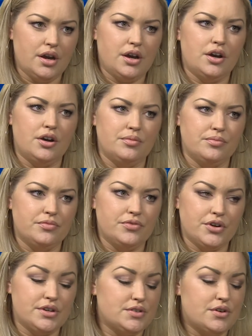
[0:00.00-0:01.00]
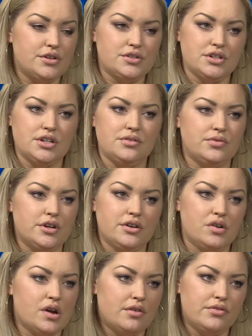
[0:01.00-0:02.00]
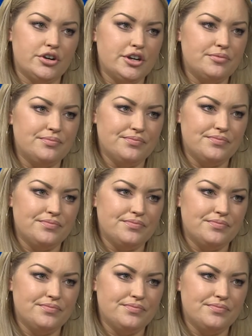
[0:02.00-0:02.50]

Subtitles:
for as long as you need for your recovery.